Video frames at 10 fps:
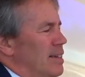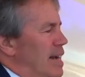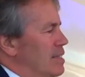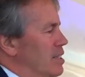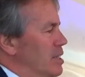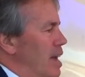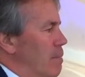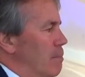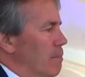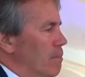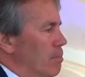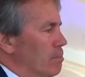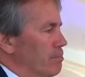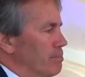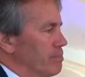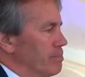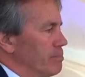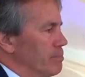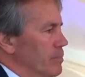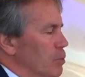that's a shame.
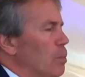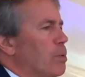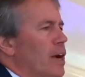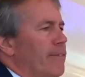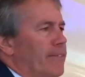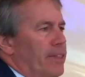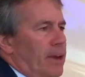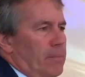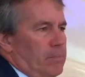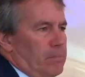We'll pray for them.